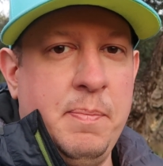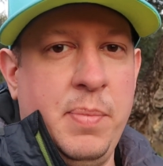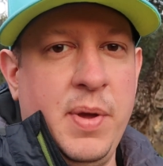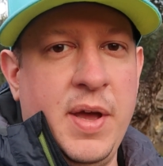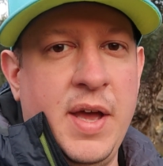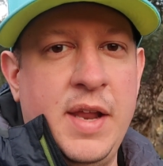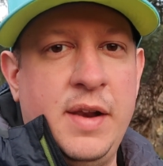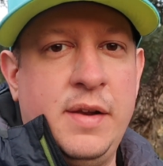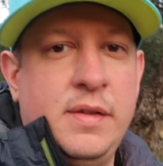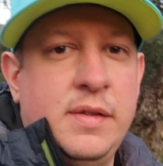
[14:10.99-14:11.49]

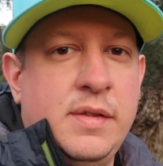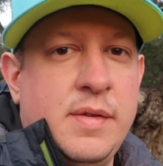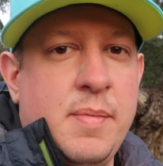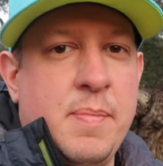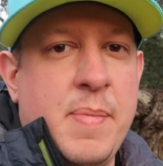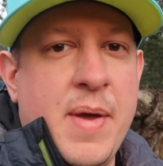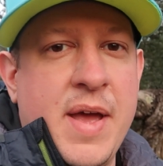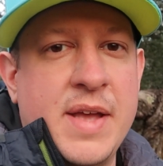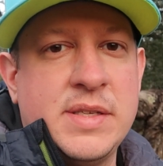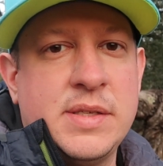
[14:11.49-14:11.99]
but the
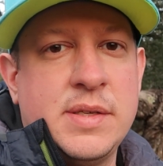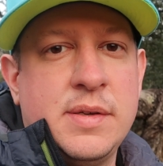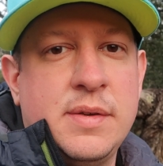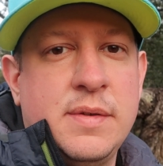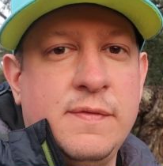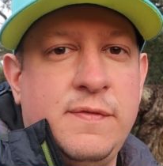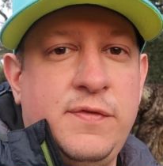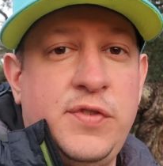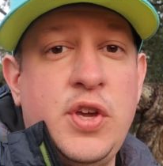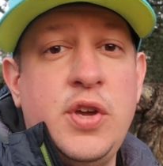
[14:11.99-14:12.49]
best
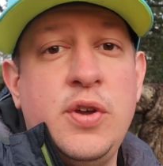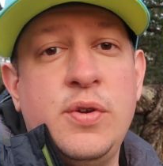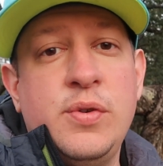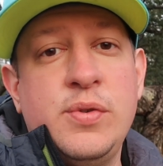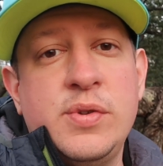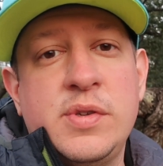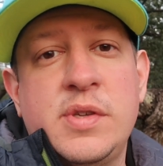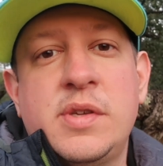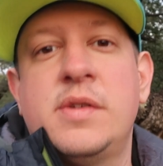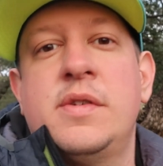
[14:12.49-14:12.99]

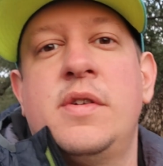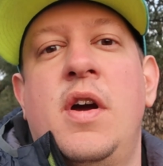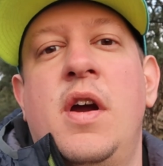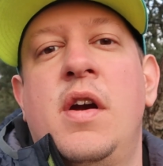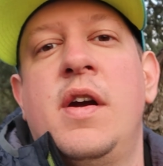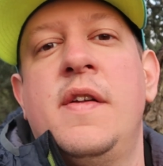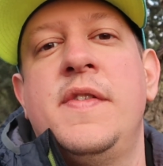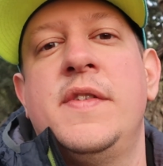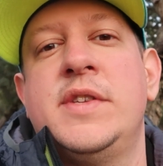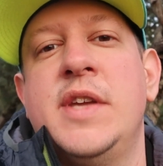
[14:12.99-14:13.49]
views
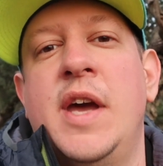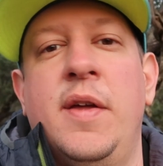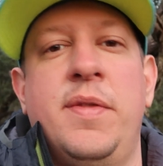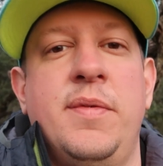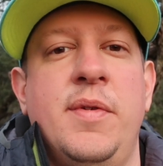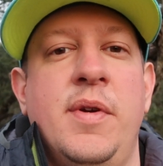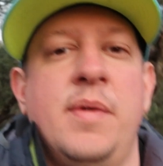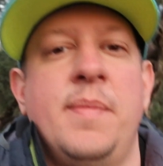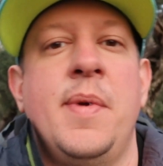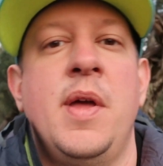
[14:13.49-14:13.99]
are on the
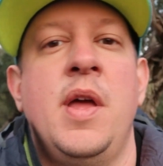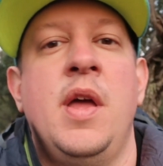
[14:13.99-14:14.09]
South Rim.